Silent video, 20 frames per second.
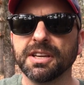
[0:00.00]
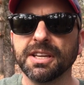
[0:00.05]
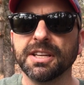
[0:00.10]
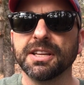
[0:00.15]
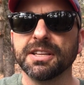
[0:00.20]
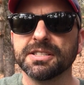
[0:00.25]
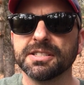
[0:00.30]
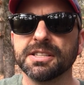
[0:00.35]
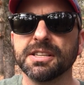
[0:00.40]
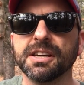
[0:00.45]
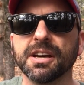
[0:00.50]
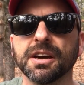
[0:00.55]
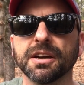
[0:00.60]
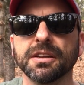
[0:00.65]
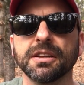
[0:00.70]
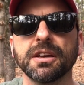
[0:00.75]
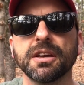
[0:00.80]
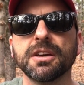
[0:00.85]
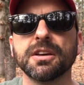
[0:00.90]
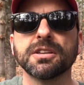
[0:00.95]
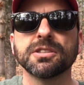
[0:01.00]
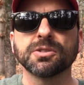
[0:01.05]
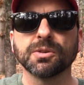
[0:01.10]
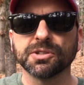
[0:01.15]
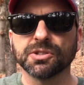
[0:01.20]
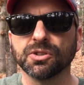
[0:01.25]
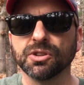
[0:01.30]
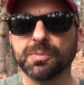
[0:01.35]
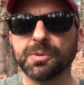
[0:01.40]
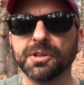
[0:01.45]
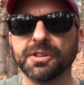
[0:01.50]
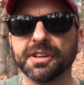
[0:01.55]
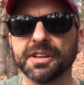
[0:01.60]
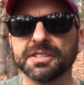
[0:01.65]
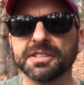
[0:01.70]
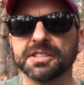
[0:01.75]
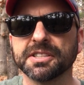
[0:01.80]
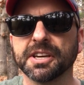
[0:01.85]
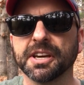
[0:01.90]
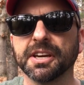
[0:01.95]
EDC gun, so I sold the
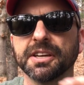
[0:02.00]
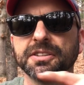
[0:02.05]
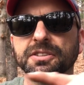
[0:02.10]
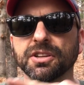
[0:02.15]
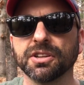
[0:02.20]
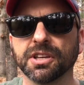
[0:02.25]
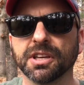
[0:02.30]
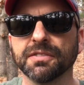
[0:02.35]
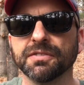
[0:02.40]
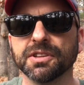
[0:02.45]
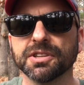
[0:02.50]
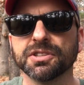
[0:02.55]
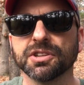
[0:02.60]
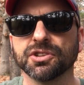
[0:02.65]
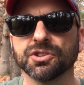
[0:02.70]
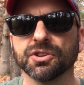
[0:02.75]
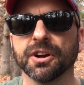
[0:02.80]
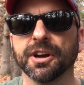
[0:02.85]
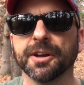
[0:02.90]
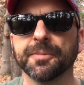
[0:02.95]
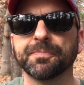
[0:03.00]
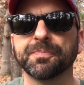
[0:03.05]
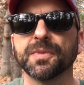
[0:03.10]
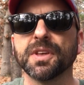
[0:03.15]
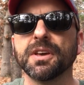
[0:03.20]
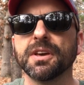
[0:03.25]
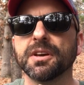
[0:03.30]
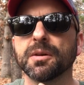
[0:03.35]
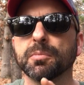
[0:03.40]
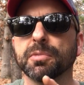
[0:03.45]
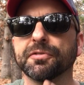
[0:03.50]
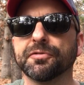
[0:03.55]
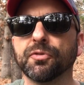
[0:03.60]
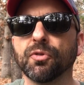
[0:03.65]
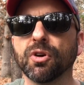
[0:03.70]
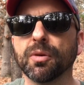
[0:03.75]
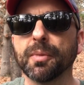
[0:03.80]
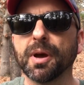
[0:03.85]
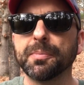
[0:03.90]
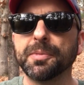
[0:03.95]
P2000 SK to give this a try.
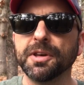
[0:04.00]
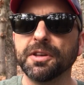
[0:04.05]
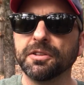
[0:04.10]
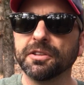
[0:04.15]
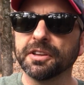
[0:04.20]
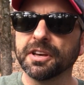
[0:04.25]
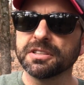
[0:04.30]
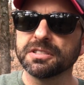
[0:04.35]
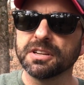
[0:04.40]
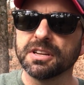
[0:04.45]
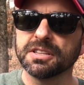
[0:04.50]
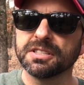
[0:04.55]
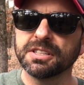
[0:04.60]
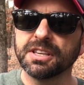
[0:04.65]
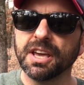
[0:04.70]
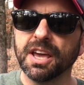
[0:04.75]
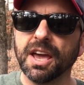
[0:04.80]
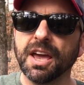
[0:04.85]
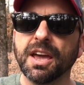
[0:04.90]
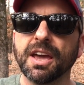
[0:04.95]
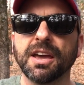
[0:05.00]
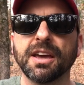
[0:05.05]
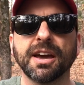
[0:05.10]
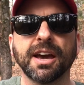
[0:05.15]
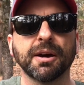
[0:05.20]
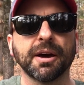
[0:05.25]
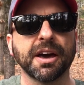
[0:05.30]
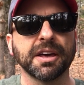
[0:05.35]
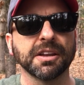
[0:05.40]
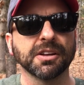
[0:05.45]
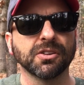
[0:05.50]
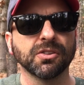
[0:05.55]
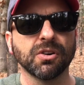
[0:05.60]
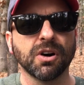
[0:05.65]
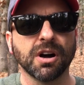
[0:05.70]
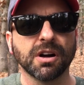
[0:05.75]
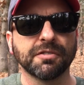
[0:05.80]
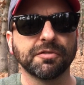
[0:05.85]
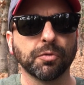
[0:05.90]
Before my P2000 SK, I had a Glock